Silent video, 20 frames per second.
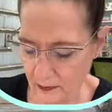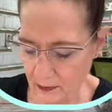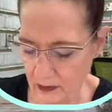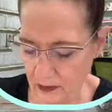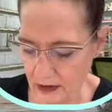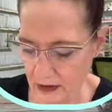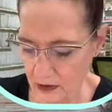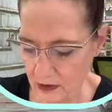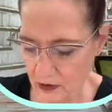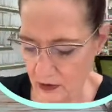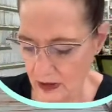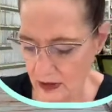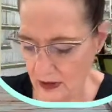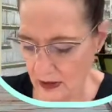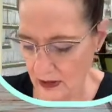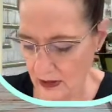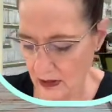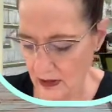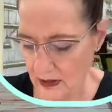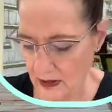but you get
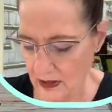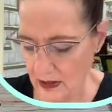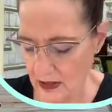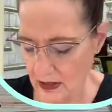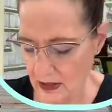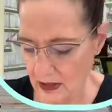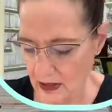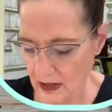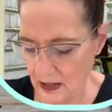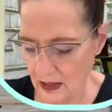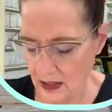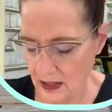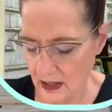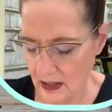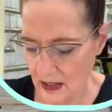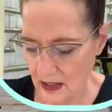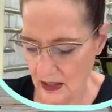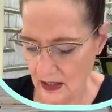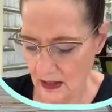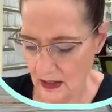the idea.
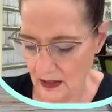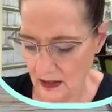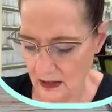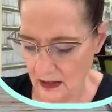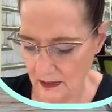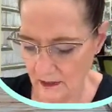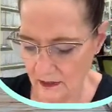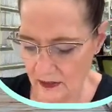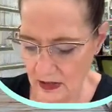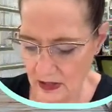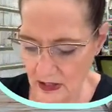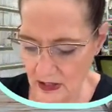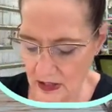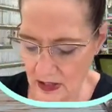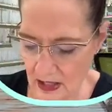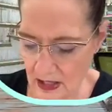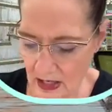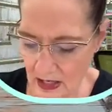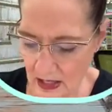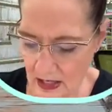Give it a
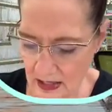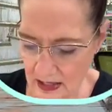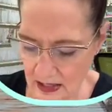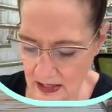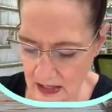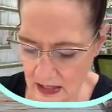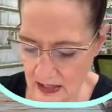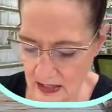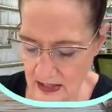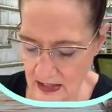knot.